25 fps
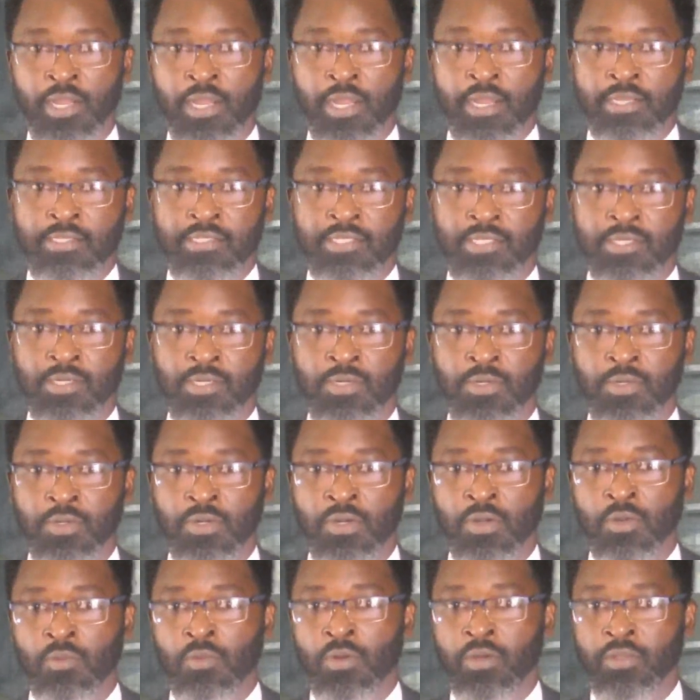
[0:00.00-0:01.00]
And so
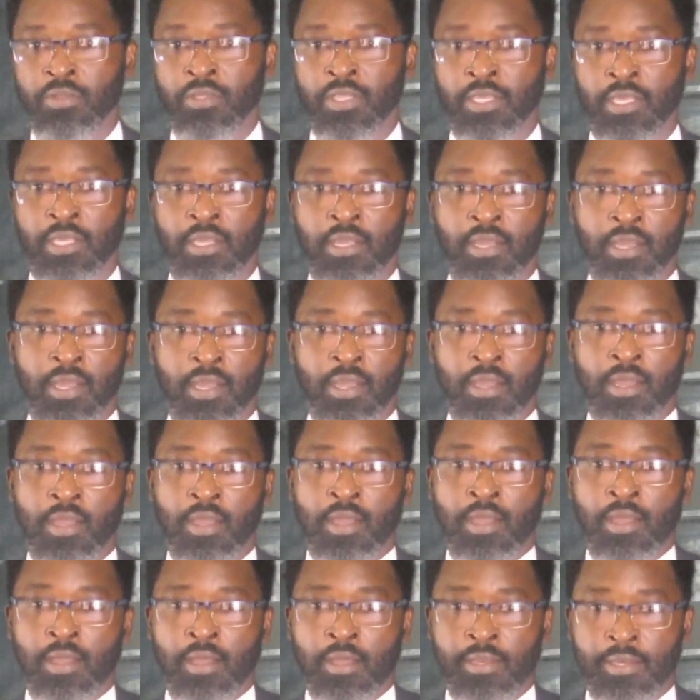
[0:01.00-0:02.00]
one of the
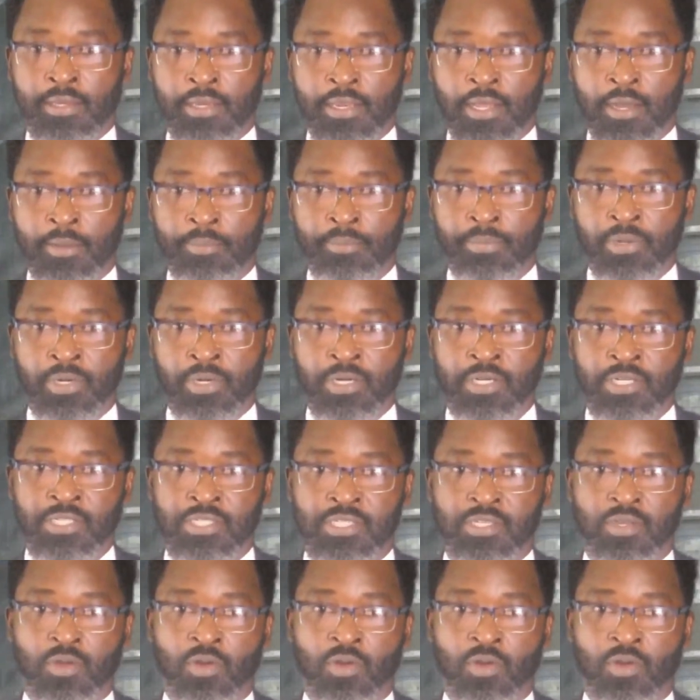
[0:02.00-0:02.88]
numbers,